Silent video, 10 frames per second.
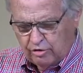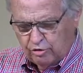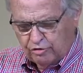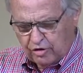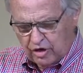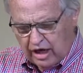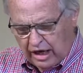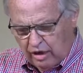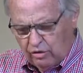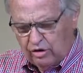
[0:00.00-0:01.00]
For
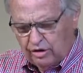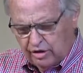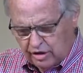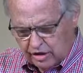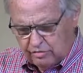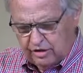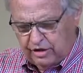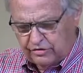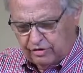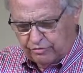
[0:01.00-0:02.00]
our
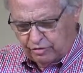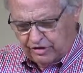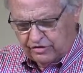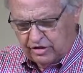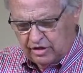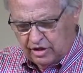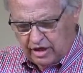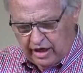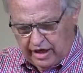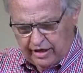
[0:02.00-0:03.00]
iniquities have risen
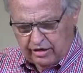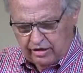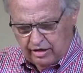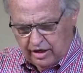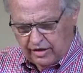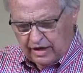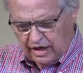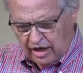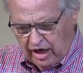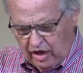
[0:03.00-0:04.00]
higher
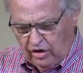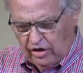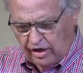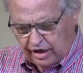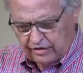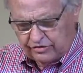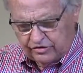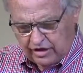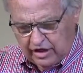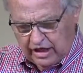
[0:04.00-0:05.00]
than our
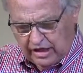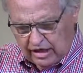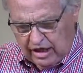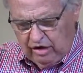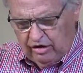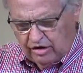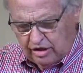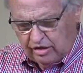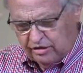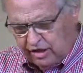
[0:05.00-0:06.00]
heads, and our
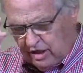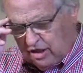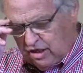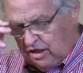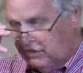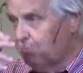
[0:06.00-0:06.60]
guilt has